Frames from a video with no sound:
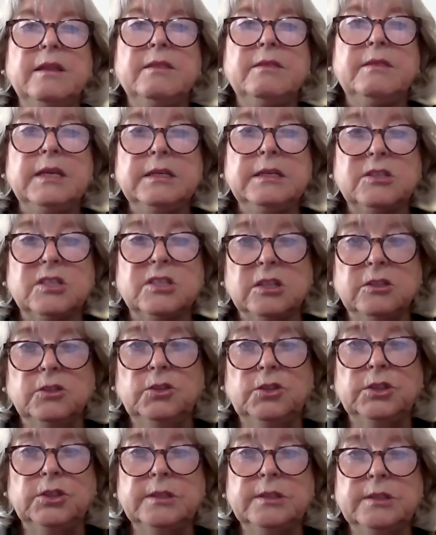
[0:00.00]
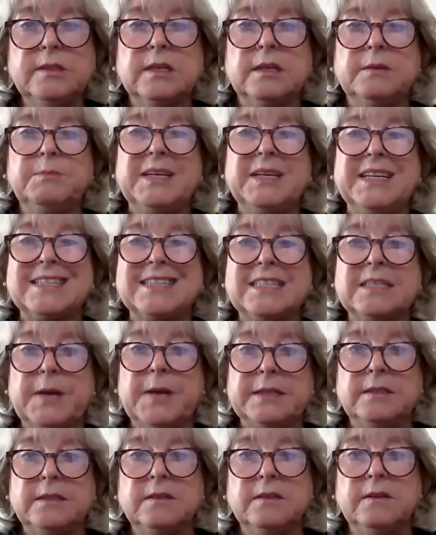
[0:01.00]
These solutions can be
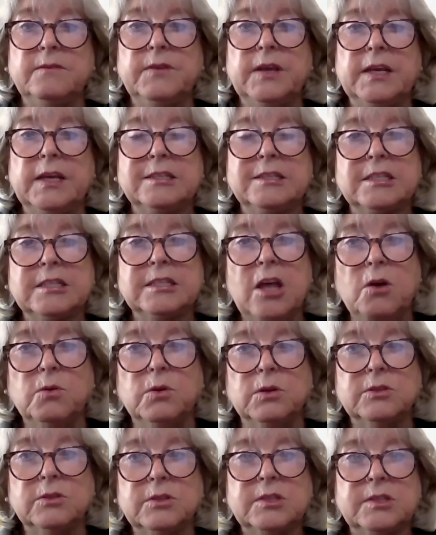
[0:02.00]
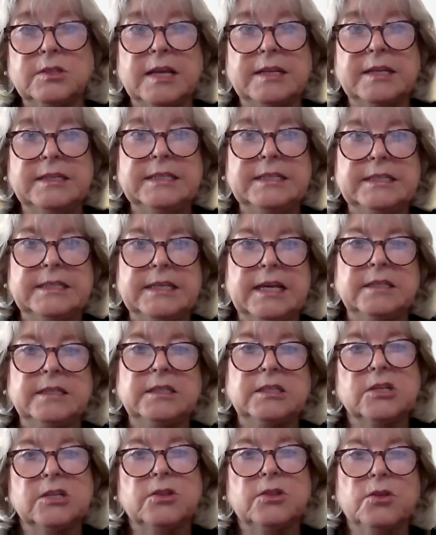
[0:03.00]
expensive and slower, sending
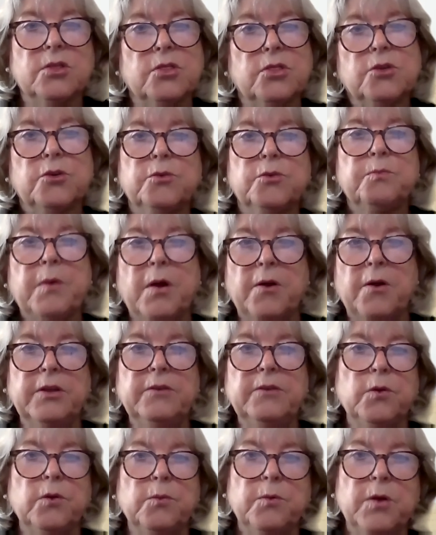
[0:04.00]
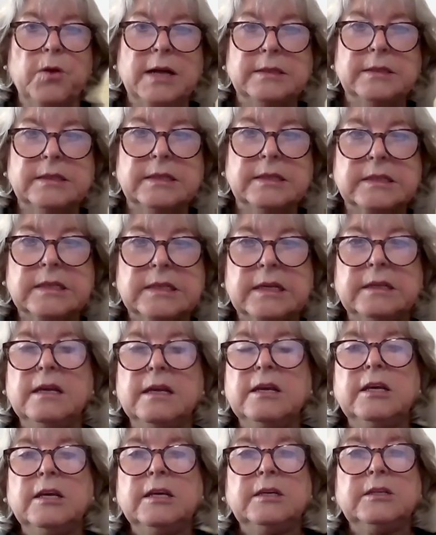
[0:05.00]
data to the third party for processing
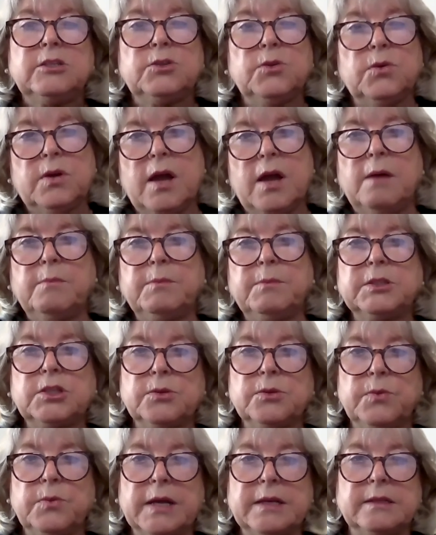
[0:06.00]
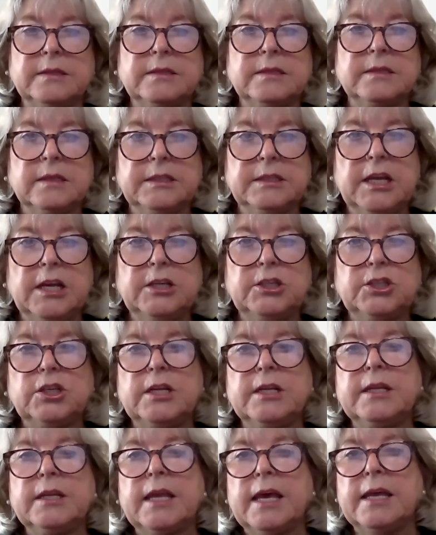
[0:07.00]
to accomplish the
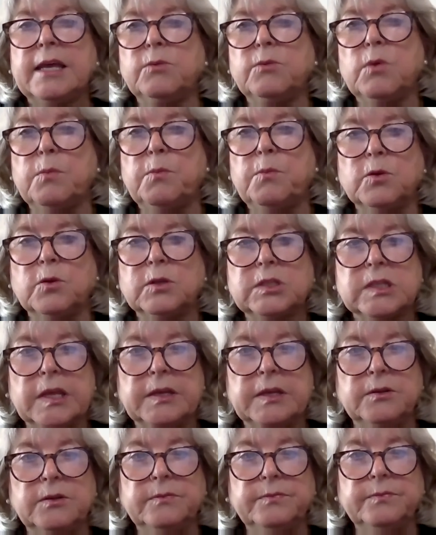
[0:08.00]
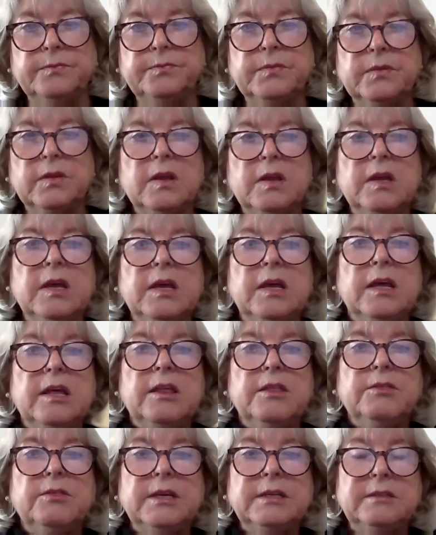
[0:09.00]
reconciliation and getting reports later.
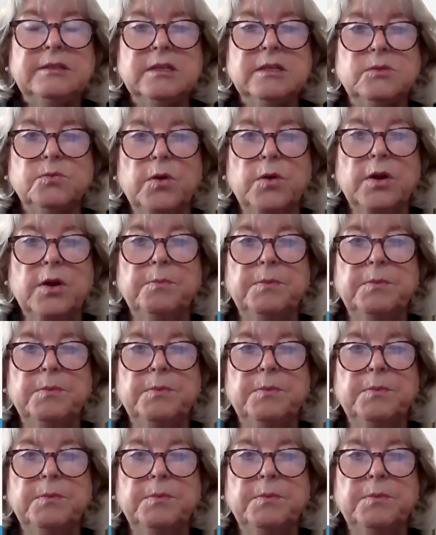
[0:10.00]
This is where